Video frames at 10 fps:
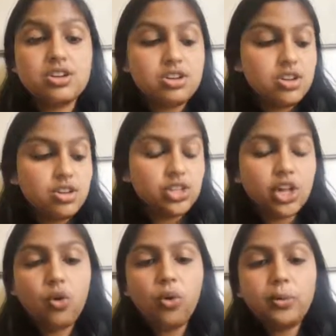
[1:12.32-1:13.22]
So the
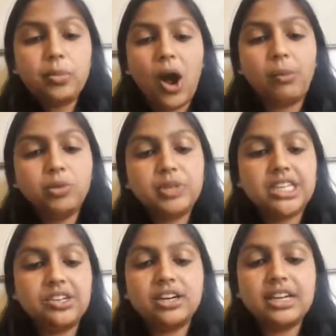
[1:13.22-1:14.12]
core problem
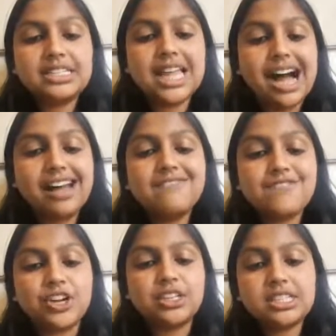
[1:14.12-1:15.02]
here is that
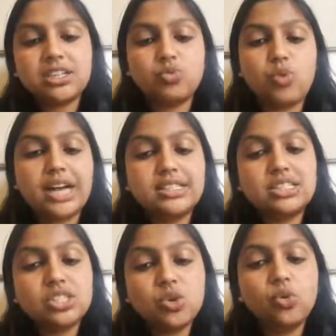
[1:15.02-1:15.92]
unfairness can arise
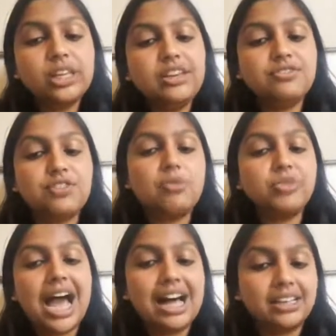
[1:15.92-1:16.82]
solely from
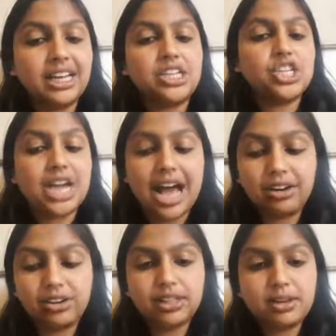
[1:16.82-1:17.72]
the allocation
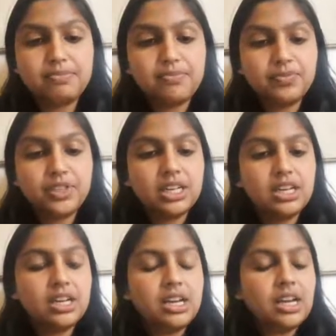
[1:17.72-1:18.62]
algorithm.
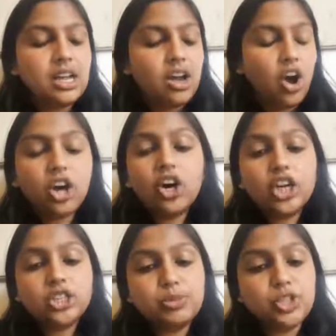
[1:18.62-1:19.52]
Our
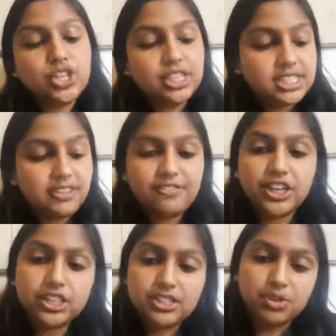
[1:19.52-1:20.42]
contribution is a
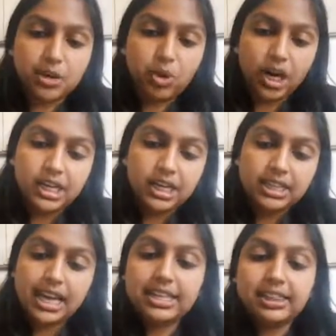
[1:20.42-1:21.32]
fairness framework
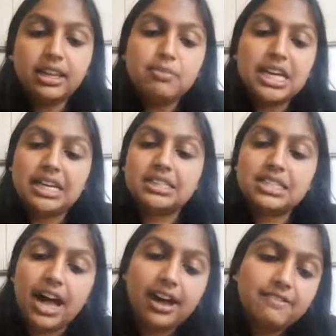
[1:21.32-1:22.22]
that eliminates
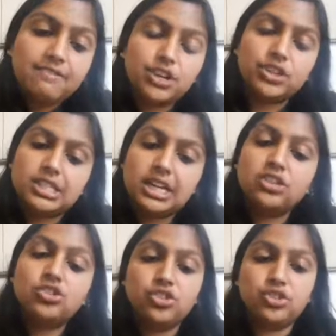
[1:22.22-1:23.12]
the unfairness
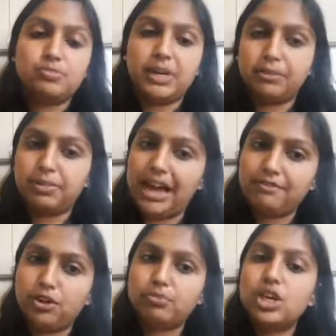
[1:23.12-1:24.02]
introduced by the
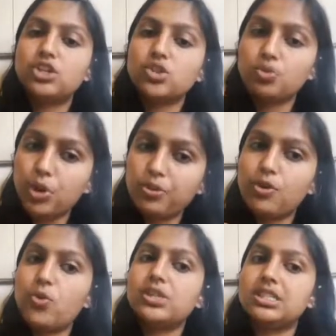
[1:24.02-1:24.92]
platform. So we're
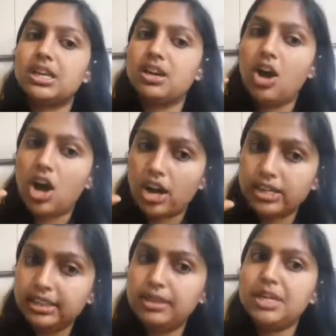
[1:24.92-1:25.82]
focusing on
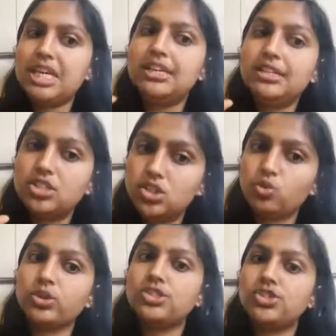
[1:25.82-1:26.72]
eliminating
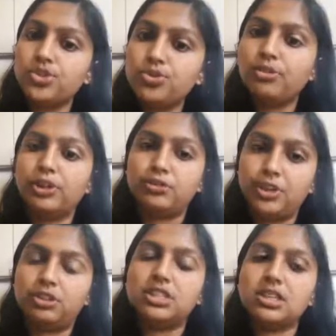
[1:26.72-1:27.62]
source 2 of
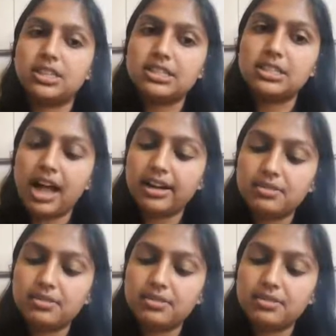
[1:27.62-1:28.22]
unfairness on this slide.